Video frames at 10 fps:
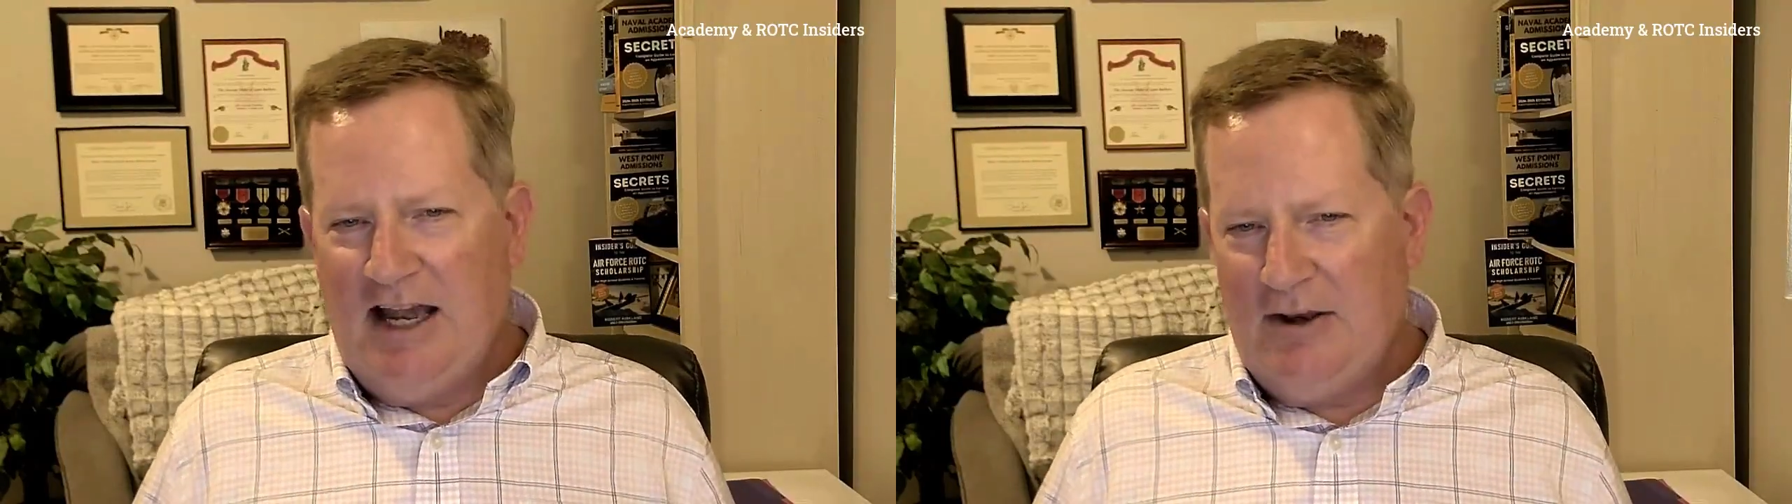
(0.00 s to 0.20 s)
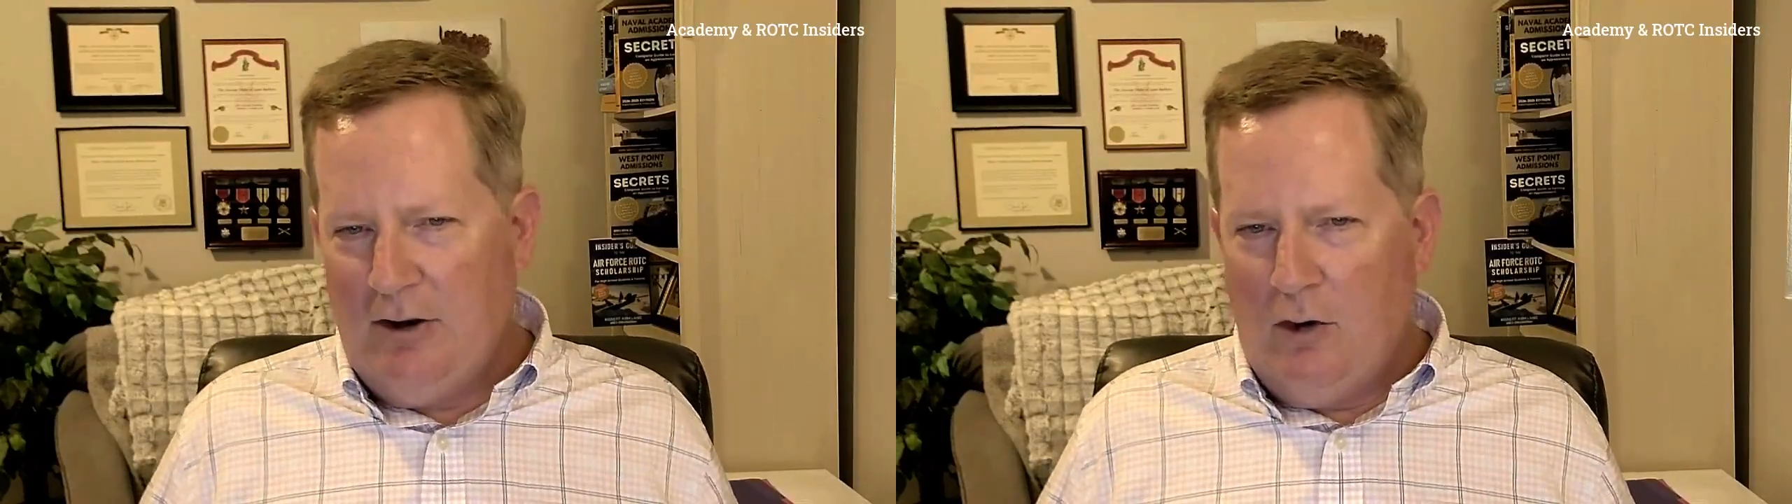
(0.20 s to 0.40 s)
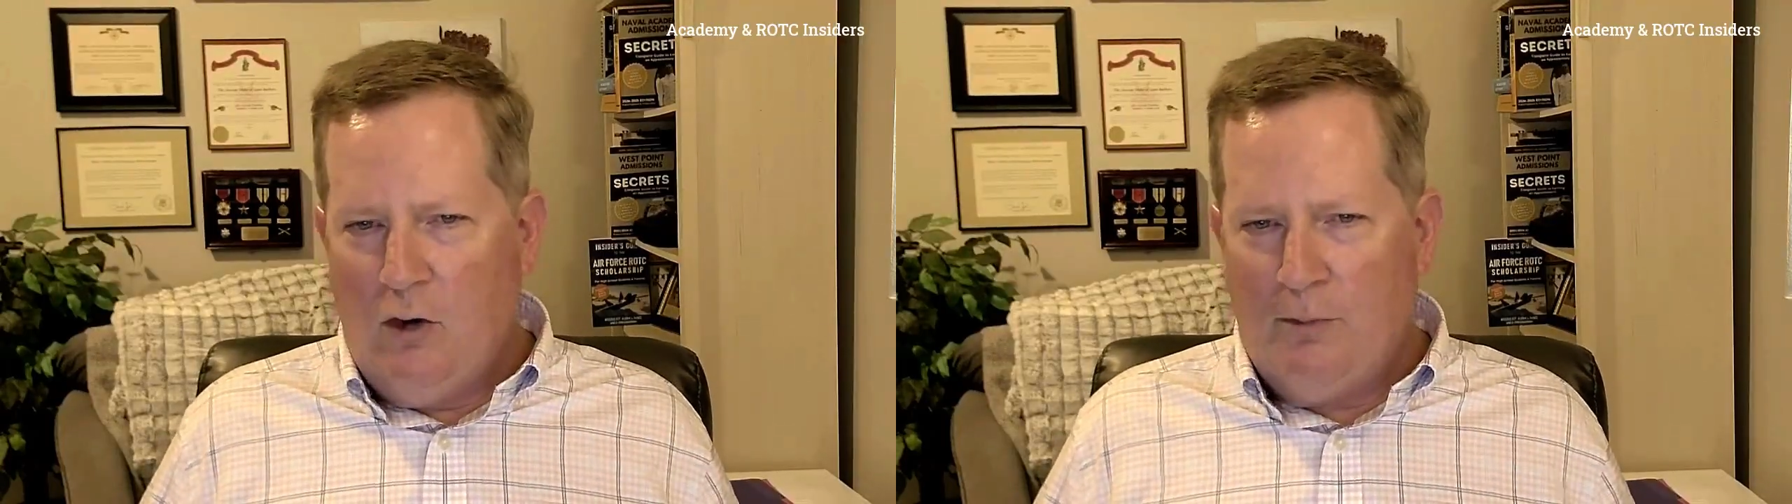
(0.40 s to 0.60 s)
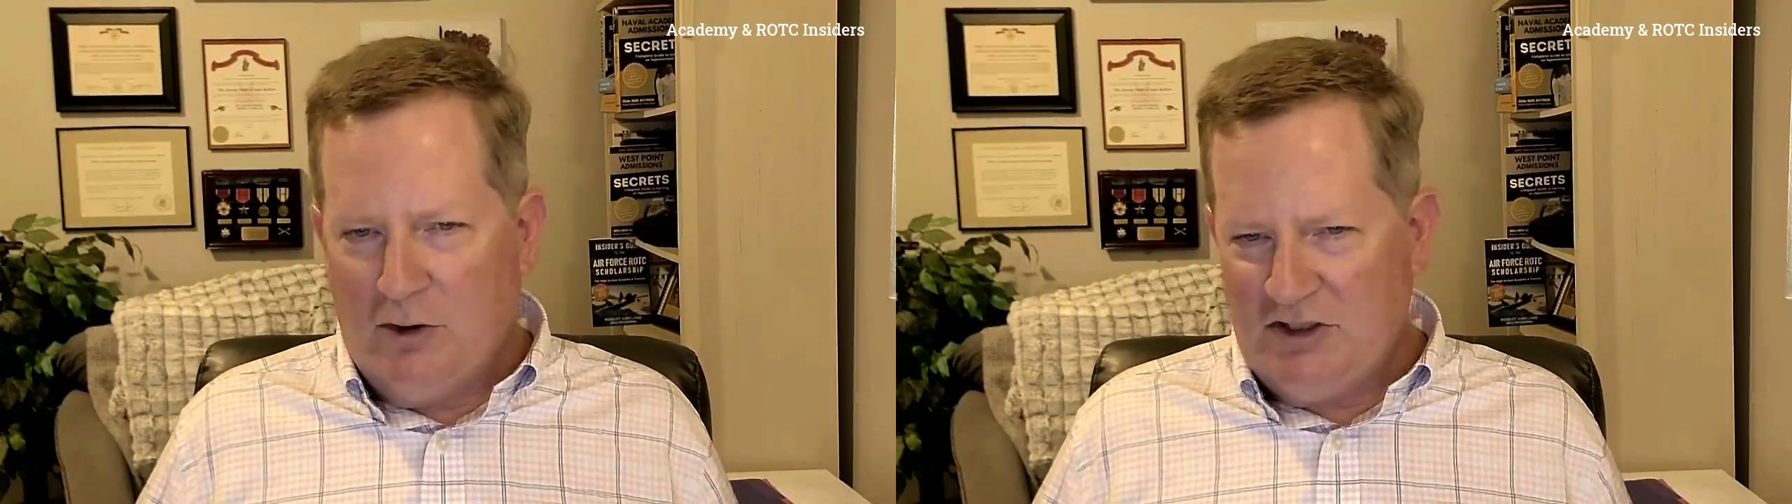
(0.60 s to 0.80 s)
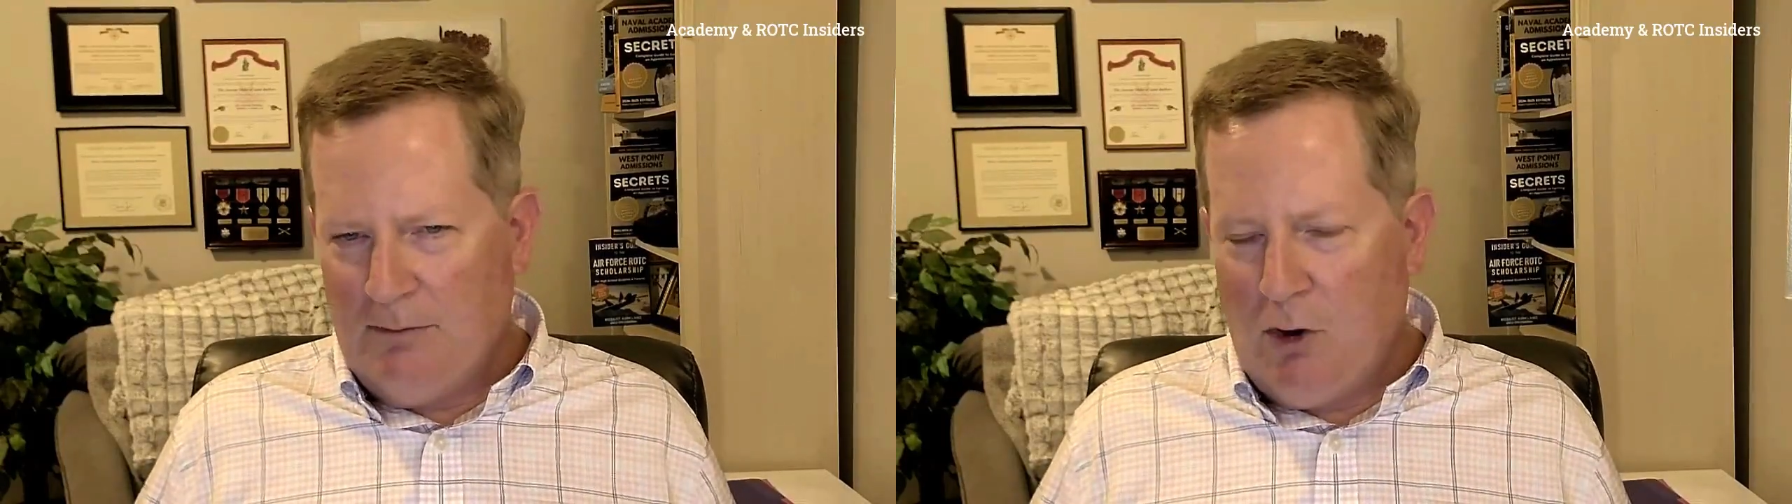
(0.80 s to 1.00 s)
on the whole
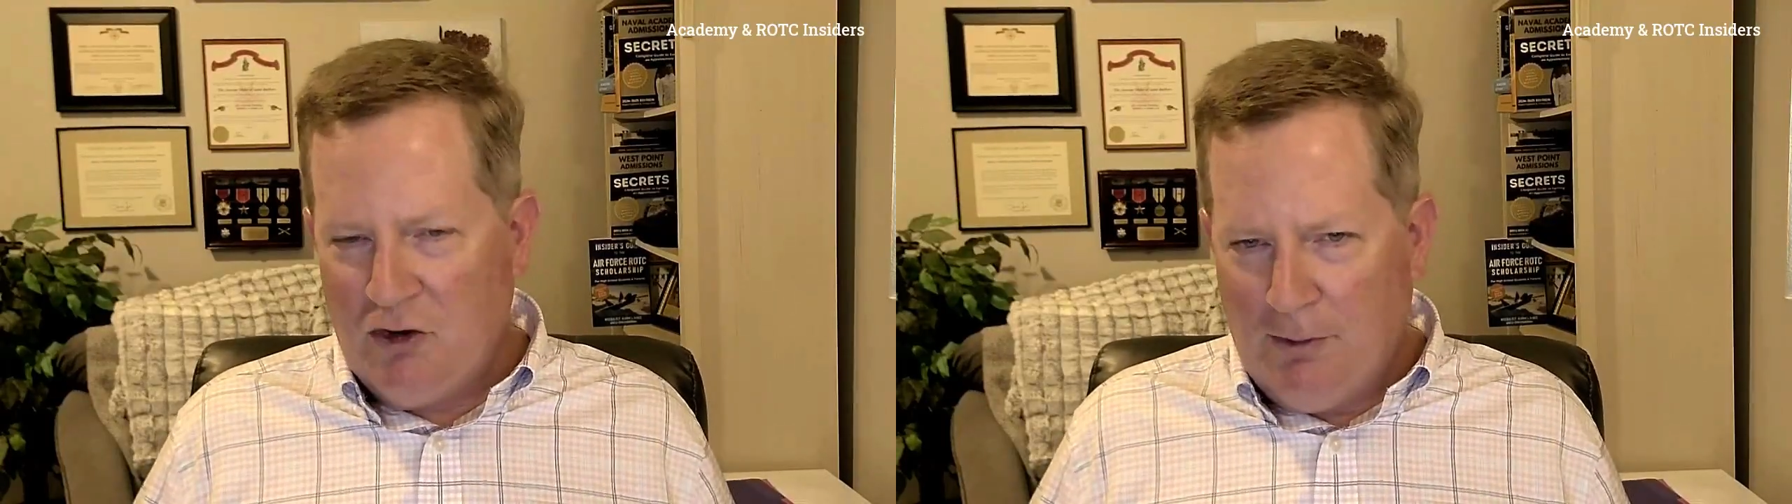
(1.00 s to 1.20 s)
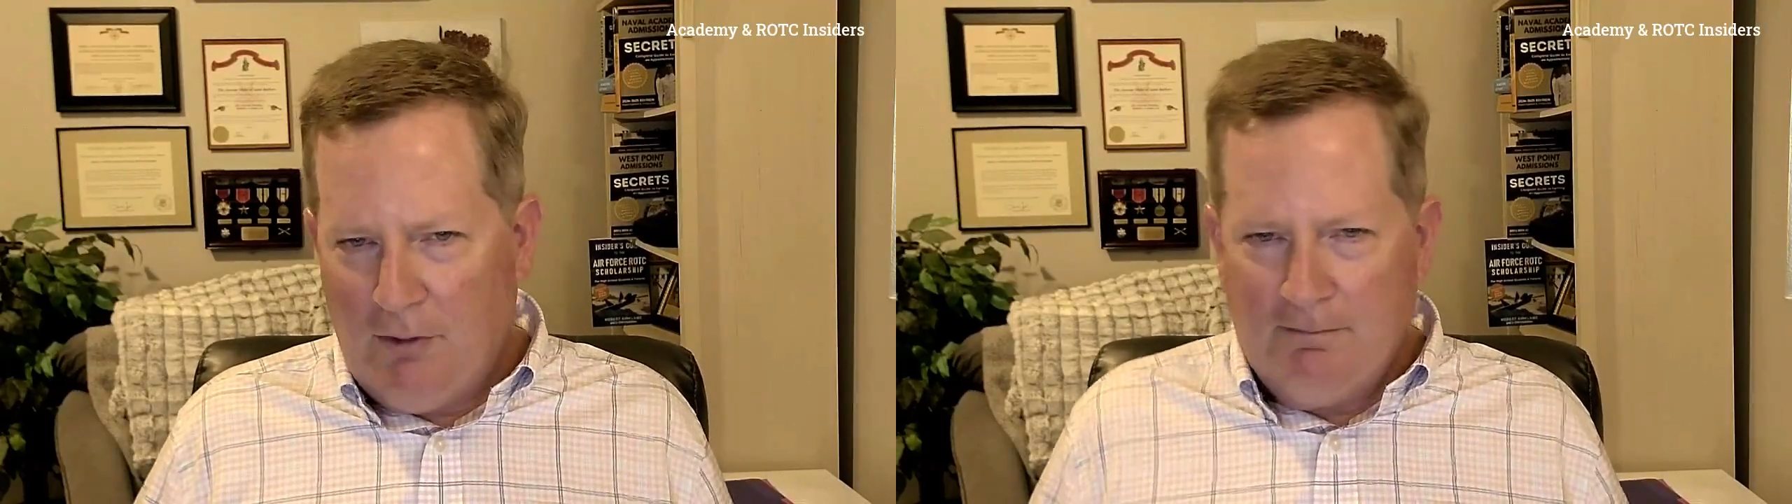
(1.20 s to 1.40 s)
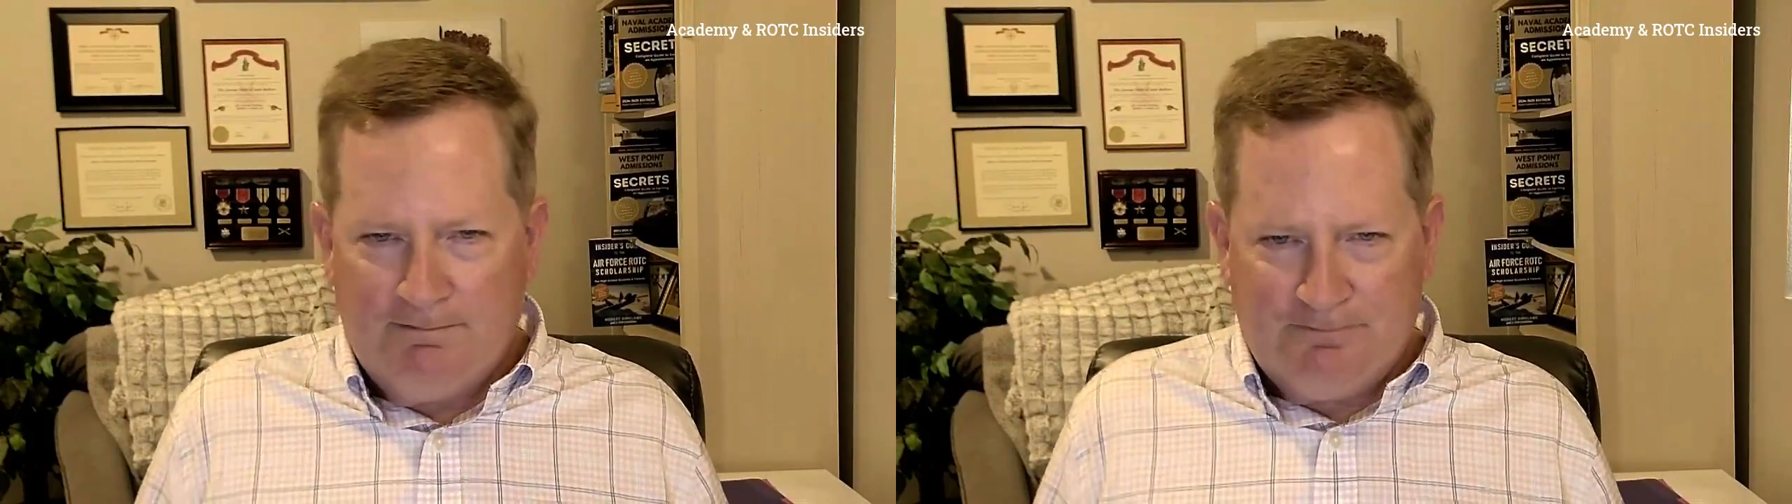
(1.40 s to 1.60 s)
person multiple.